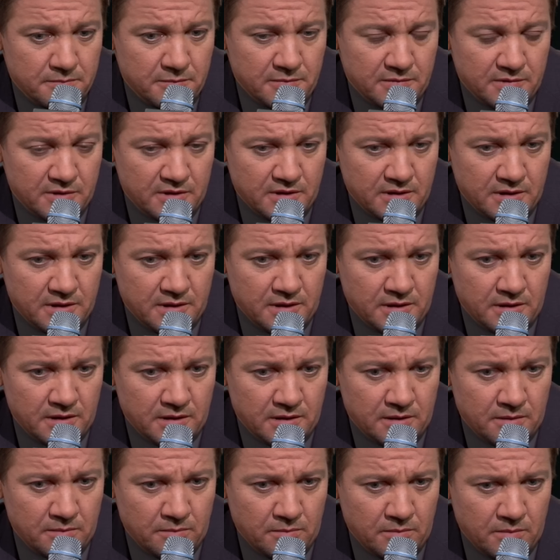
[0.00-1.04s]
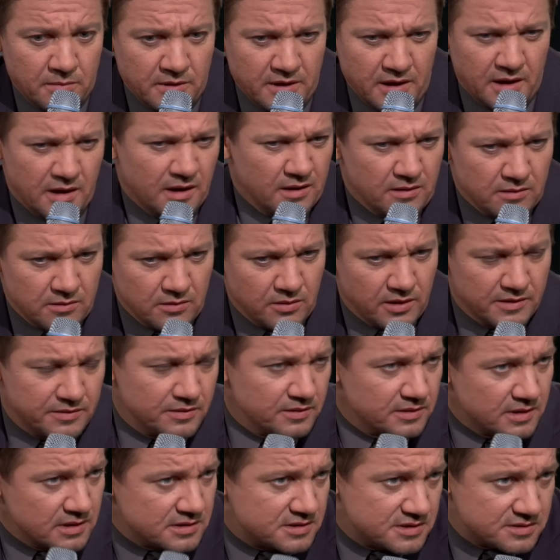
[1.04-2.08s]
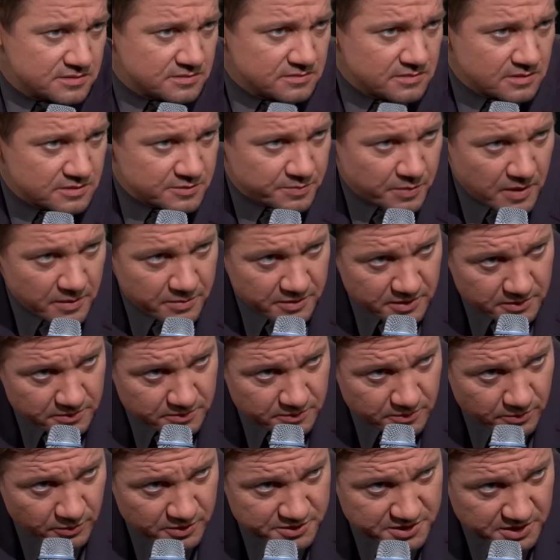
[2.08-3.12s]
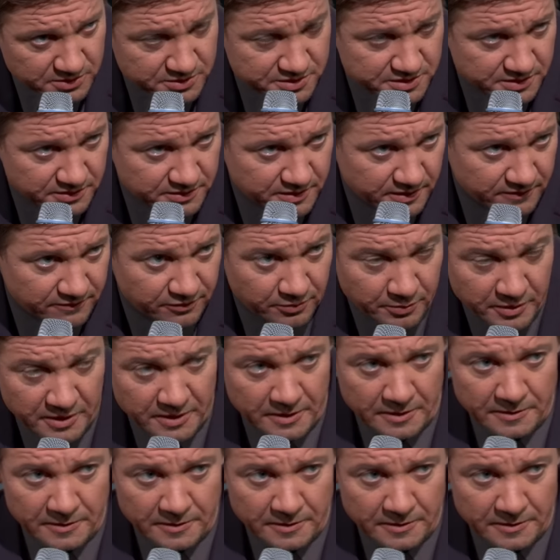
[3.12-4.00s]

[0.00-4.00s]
and then, um, yeah, I don't know. I think that's, that's probably the most interesting thing for me in